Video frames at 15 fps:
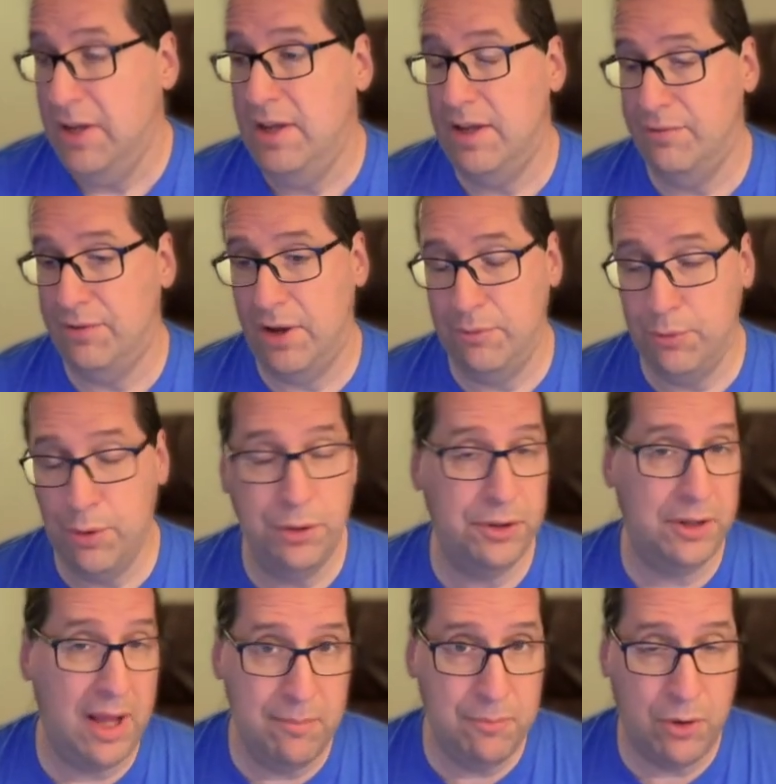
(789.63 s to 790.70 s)
if I wrote a
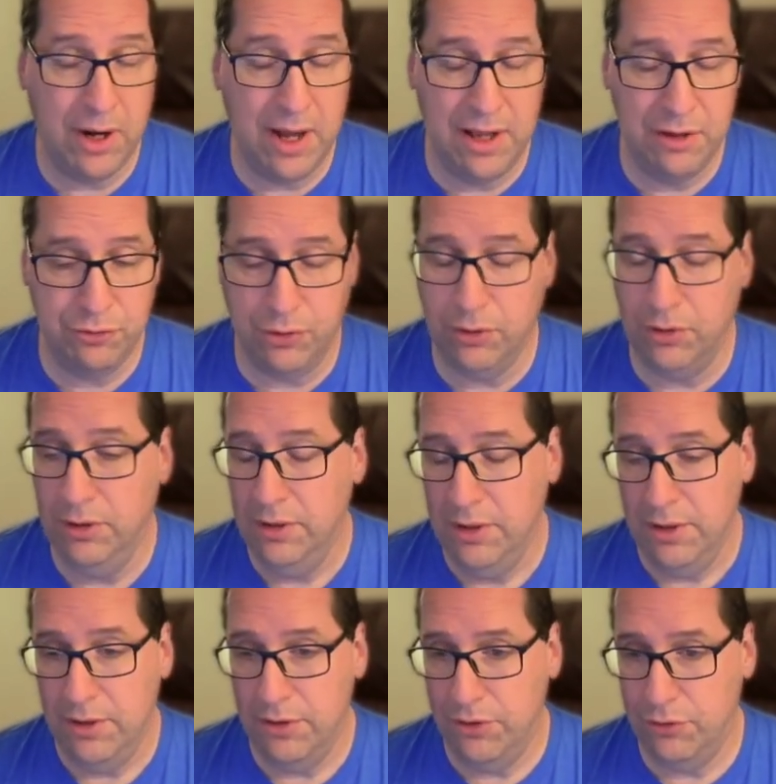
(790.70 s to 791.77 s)
lot more Haskell,
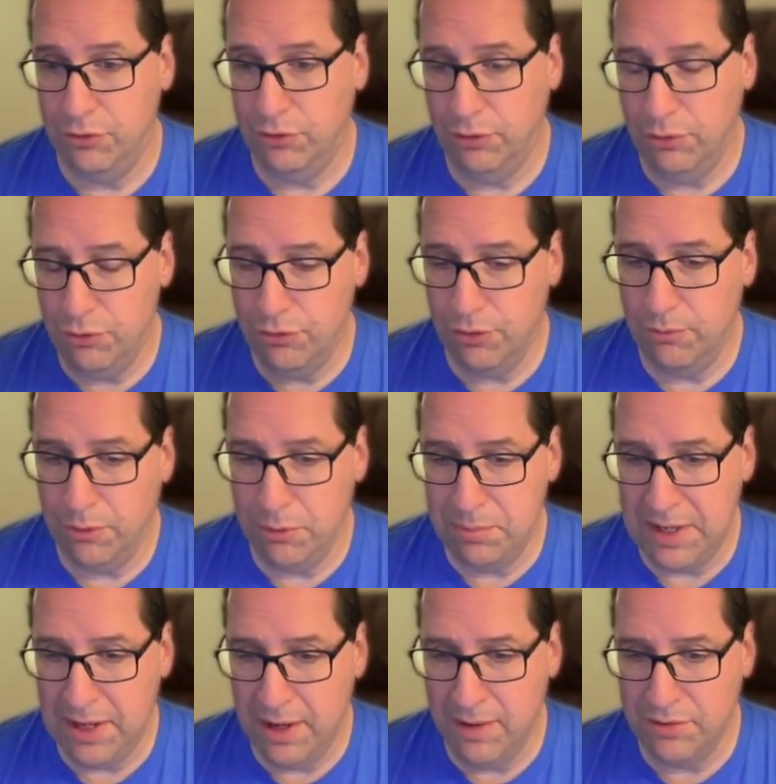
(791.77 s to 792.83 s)
the solution would
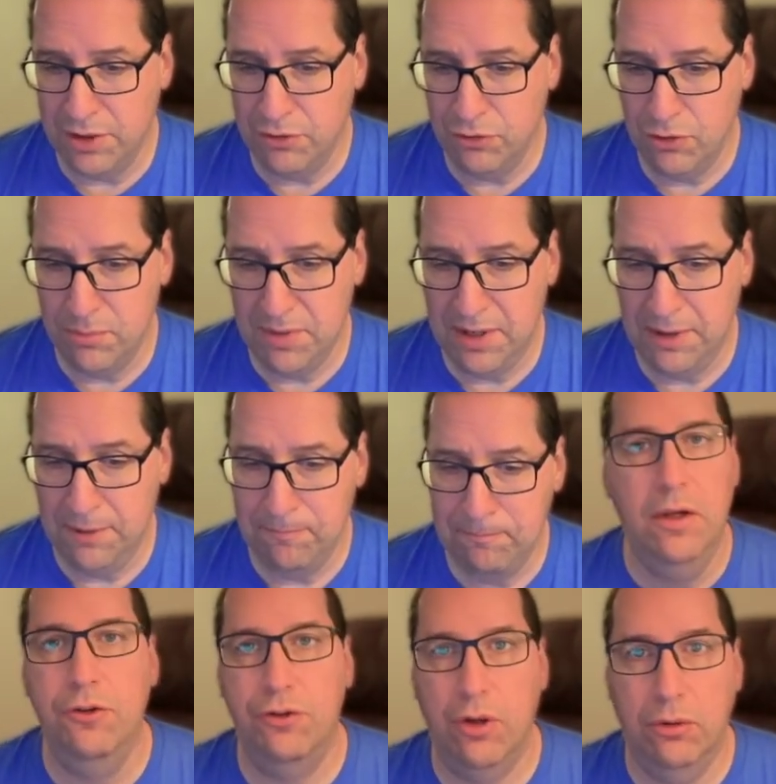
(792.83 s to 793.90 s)
be obvious to me.
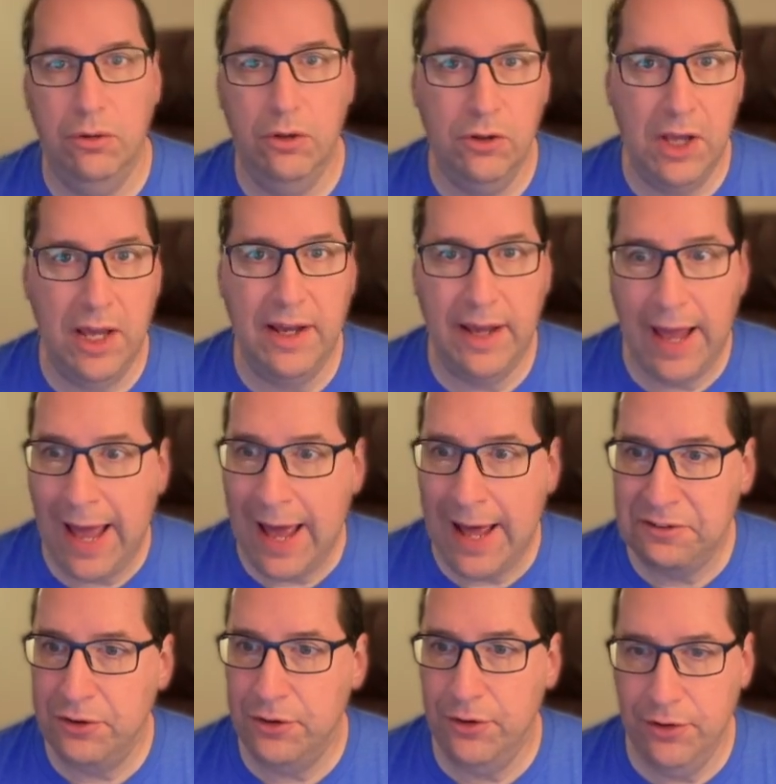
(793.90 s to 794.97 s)
So looking
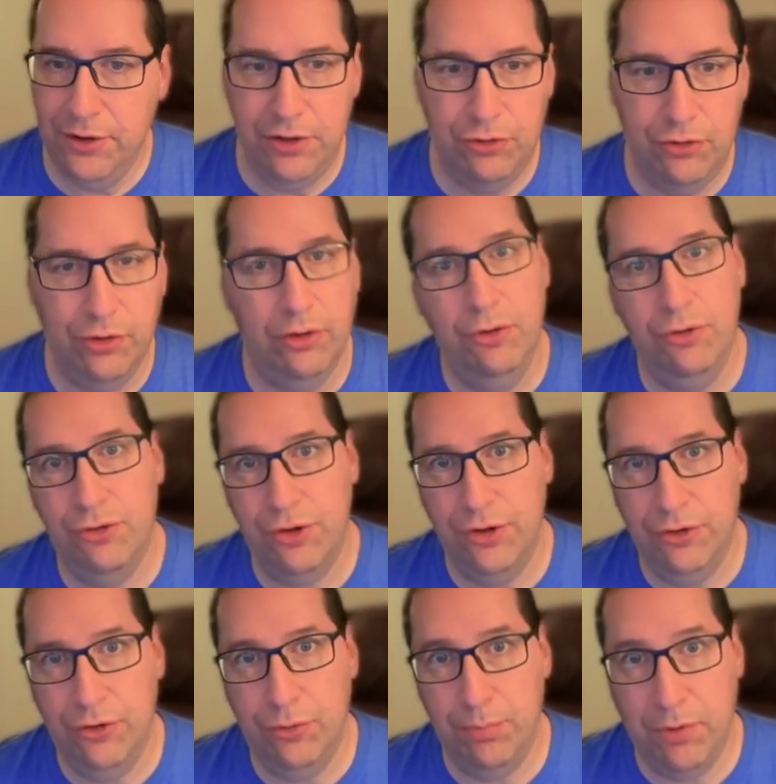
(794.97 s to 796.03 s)
at the
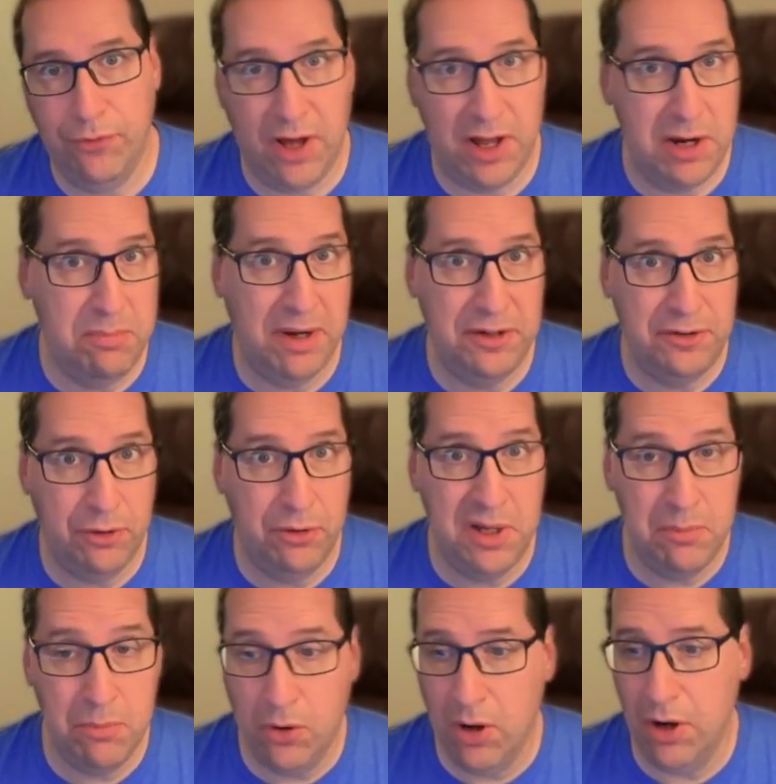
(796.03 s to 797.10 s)
solutions provided by
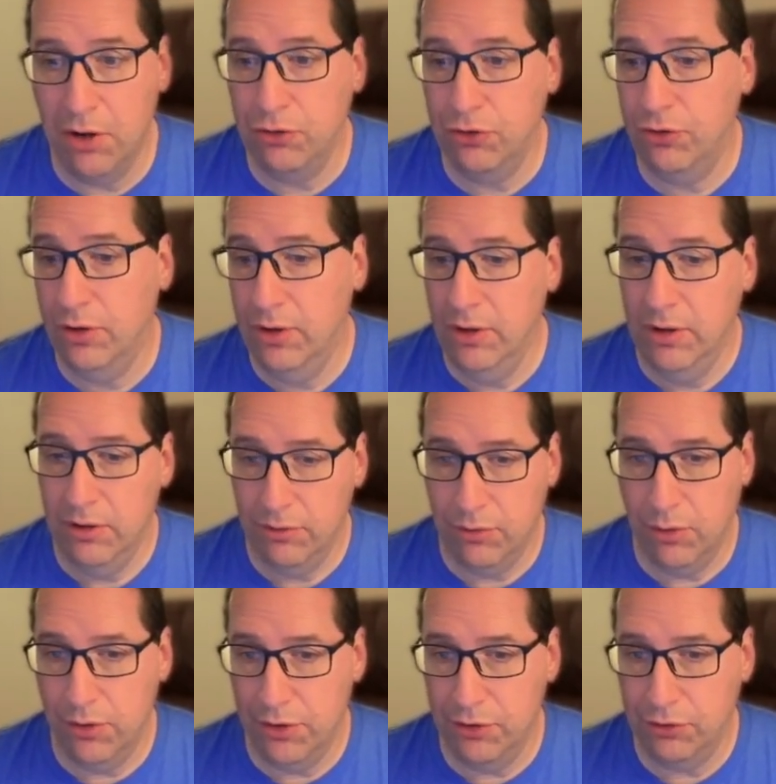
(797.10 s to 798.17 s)
Tony Morris
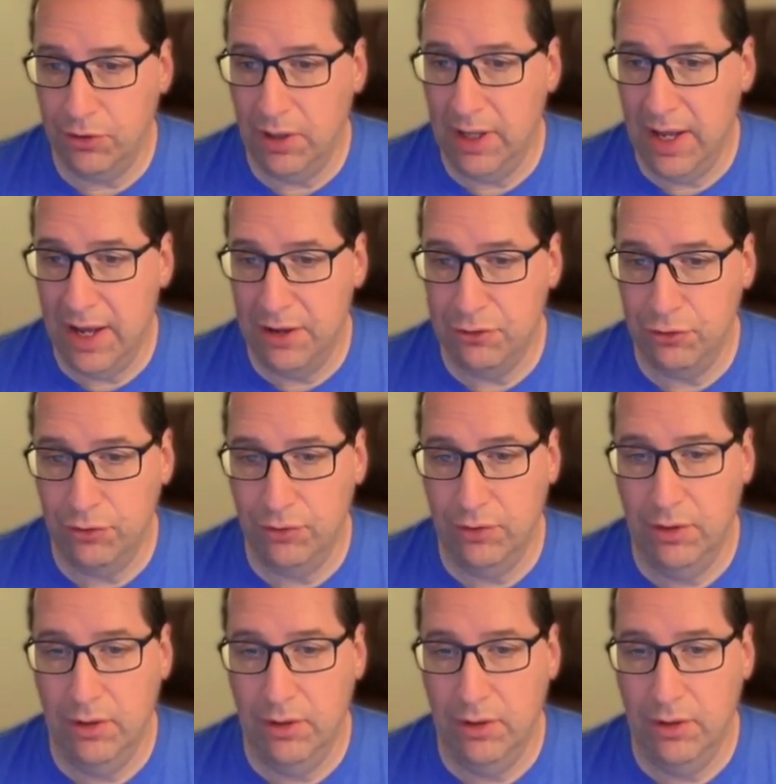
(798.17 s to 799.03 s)
for this class,